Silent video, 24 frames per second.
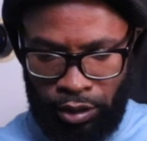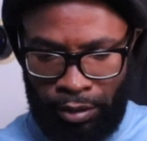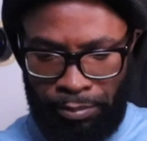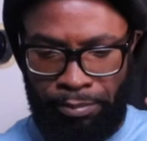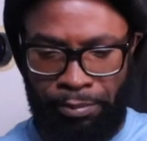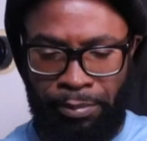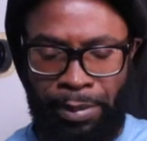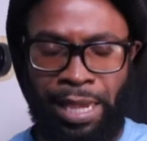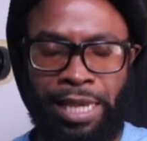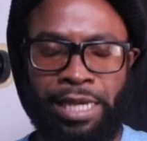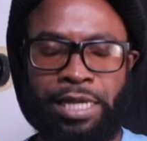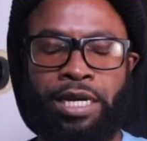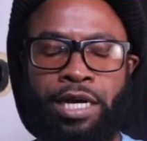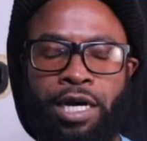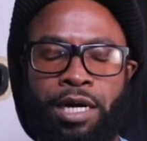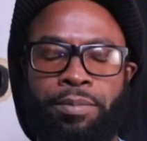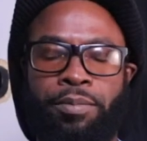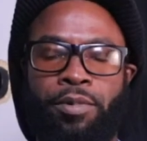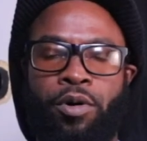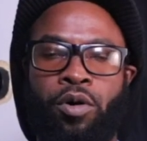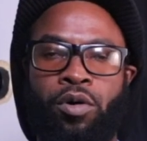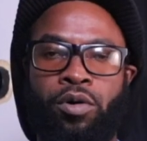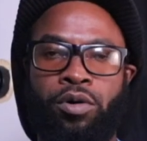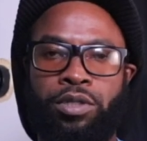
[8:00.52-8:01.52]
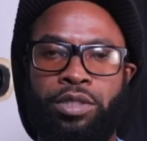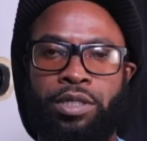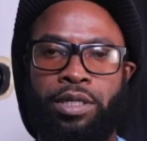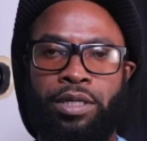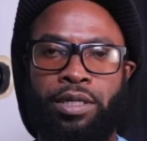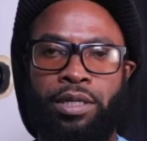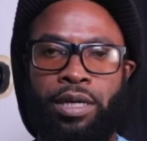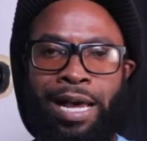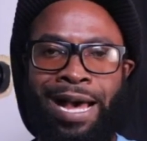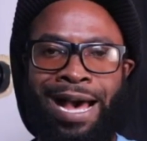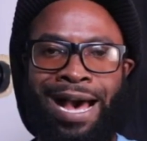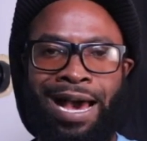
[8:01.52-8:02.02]
the makeup, all
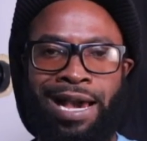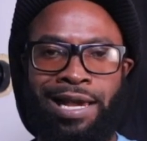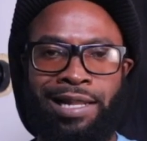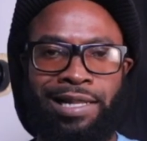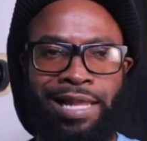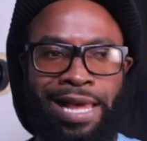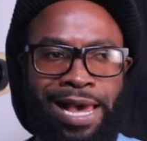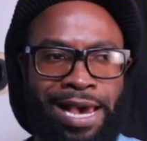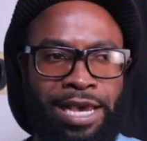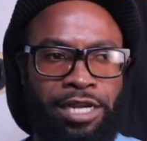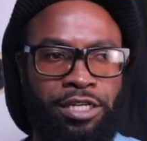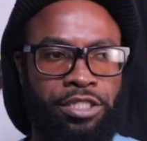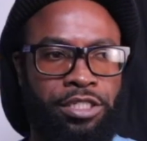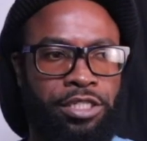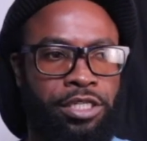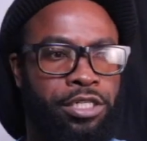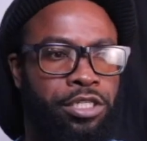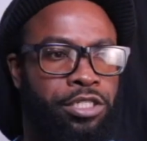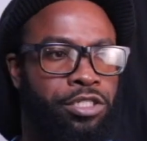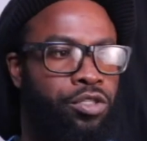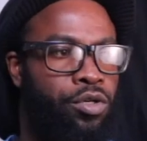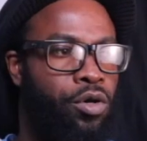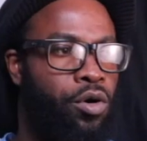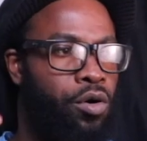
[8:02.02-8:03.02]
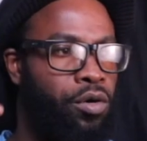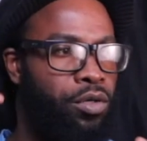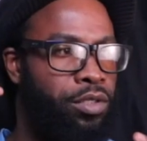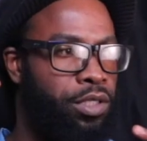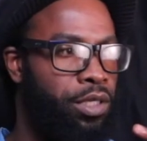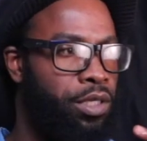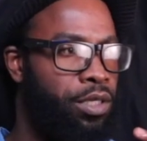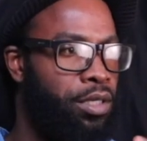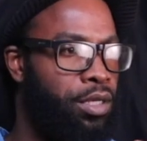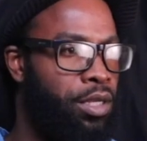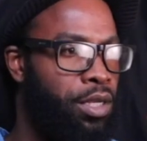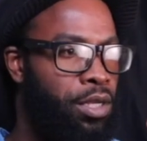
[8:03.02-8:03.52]
the eyelashes, all
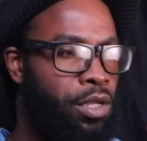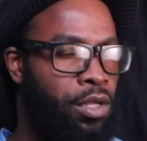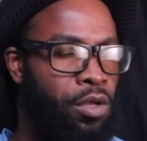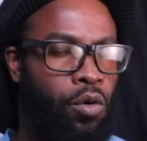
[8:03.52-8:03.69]
the